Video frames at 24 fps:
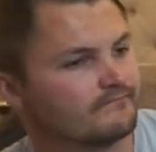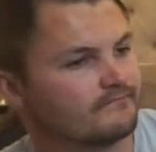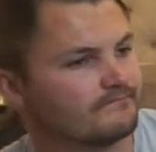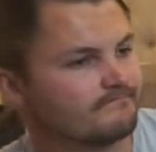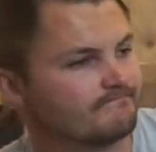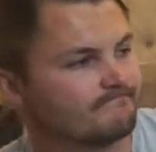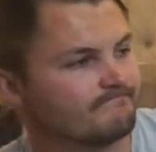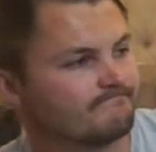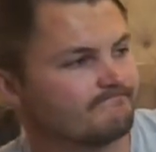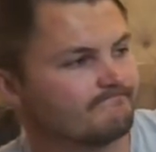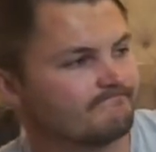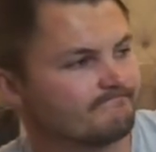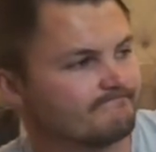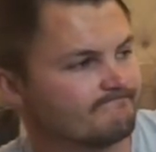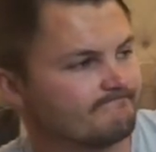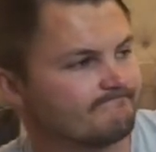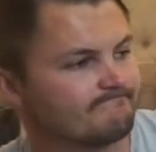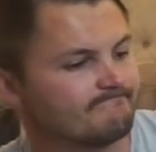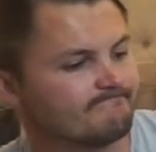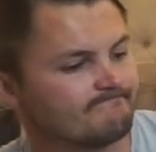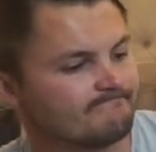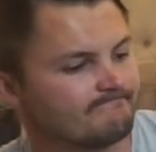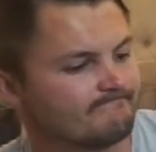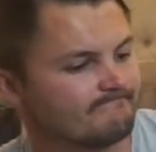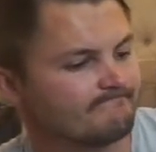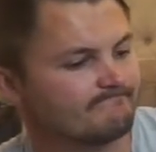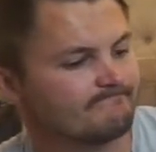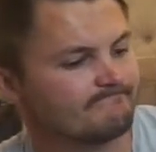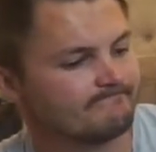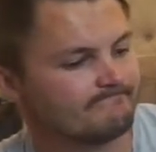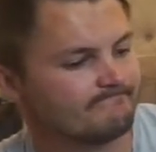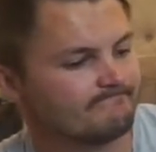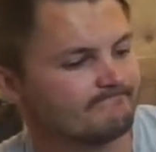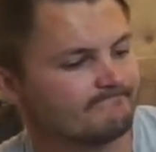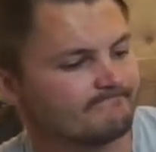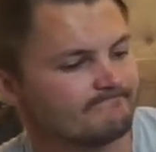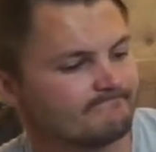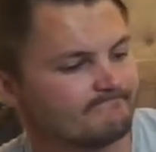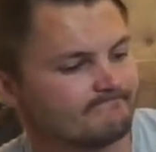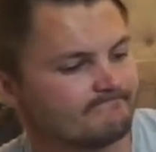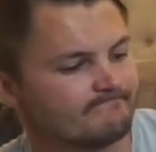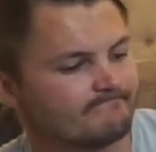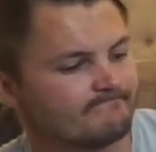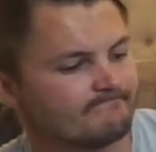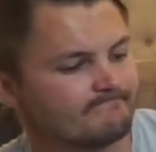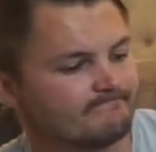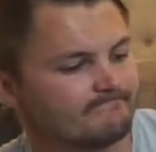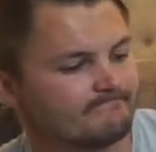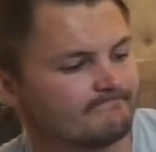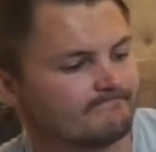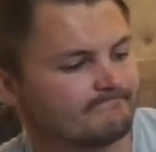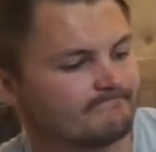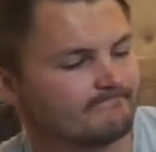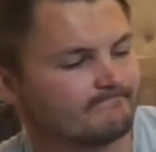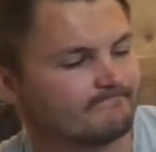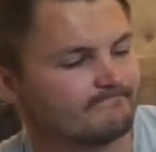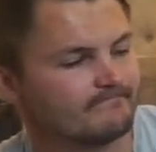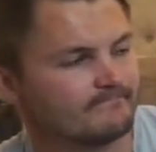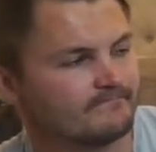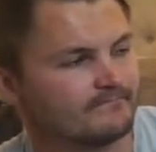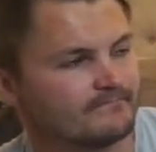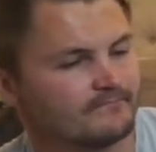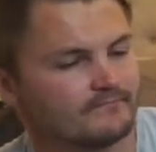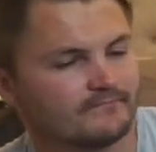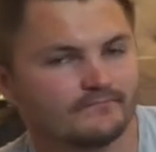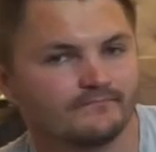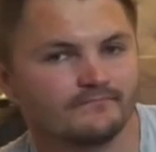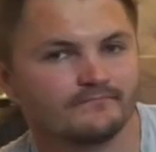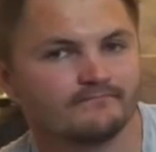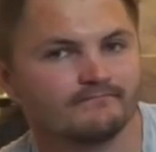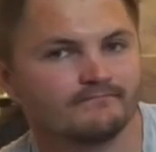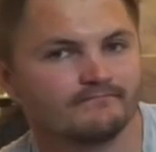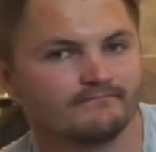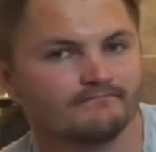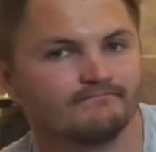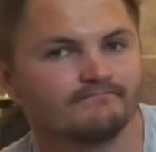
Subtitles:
(silent)